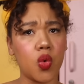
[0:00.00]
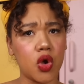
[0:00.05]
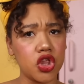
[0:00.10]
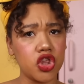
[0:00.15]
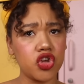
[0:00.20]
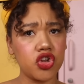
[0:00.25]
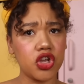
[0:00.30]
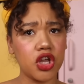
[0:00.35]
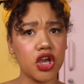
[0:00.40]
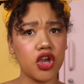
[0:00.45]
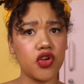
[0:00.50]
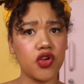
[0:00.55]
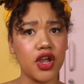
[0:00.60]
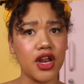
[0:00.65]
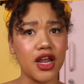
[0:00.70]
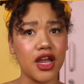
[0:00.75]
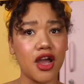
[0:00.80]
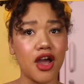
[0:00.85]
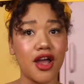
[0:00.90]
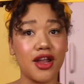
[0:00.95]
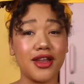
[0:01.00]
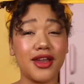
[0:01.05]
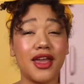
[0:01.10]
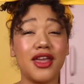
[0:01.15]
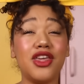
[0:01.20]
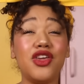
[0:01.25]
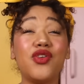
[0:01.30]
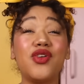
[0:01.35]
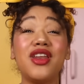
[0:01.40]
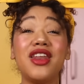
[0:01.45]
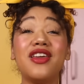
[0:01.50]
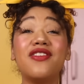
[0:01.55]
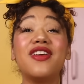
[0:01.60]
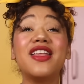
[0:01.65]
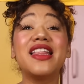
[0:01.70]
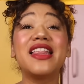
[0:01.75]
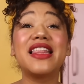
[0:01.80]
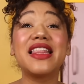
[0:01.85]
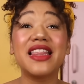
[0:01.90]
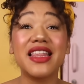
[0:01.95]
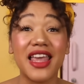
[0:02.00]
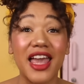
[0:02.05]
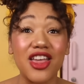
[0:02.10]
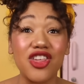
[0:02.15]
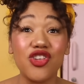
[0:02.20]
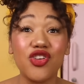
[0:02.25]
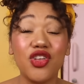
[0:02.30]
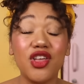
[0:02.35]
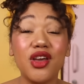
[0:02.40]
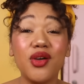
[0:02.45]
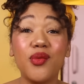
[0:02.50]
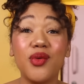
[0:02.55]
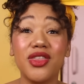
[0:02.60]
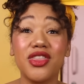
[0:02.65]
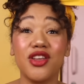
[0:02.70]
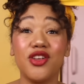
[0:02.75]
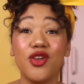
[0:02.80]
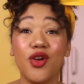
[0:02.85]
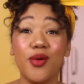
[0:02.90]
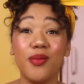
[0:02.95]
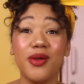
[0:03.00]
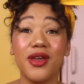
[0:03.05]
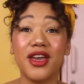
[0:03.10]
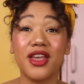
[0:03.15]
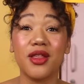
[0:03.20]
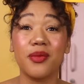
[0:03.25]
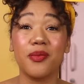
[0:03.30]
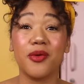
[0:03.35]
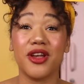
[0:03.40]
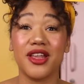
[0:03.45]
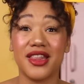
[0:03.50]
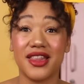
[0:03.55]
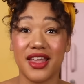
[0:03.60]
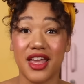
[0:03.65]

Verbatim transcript: Once you're done creating content, you can even schedule it with Adobe Express